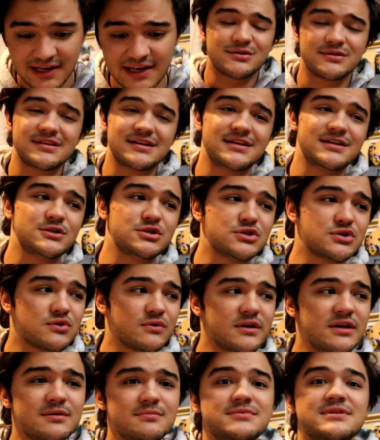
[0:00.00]
So then he
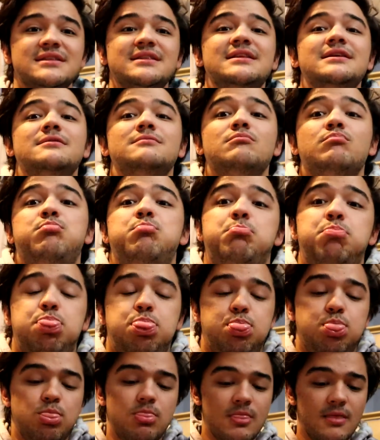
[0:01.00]
screams and then
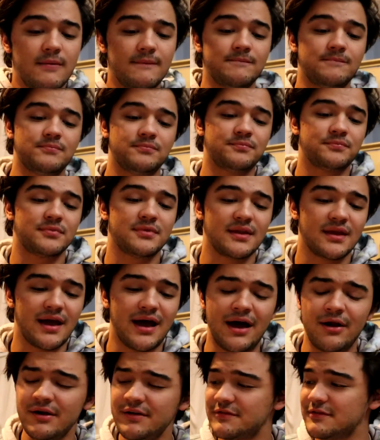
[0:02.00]

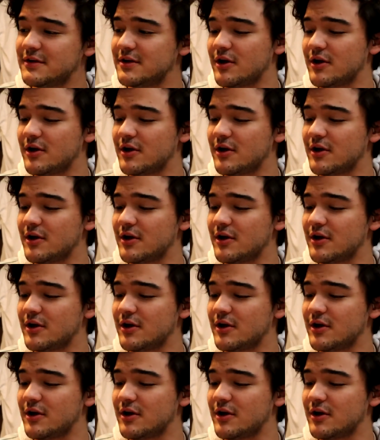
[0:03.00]
I don't